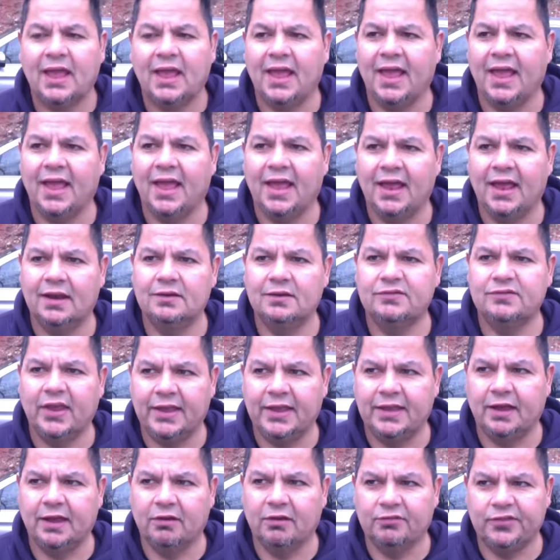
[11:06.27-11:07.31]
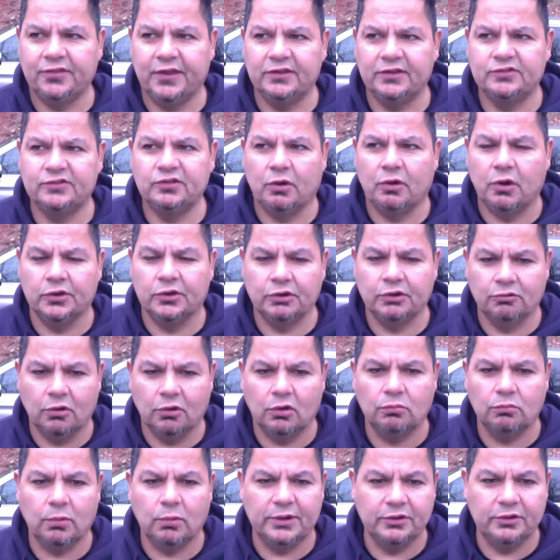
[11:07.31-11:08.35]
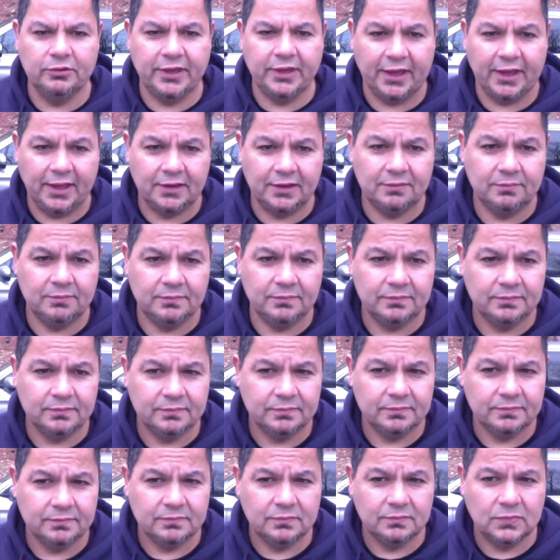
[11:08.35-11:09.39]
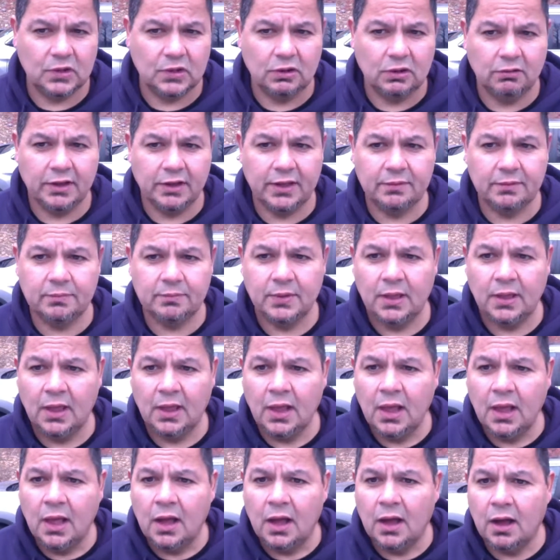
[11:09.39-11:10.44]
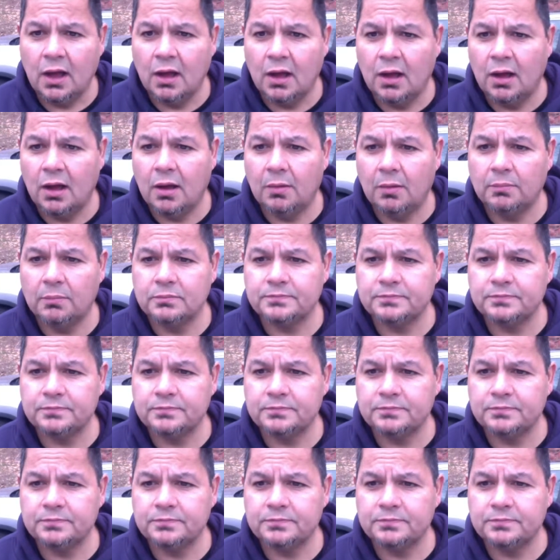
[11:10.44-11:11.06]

and take care of things on your own when you can. All right? The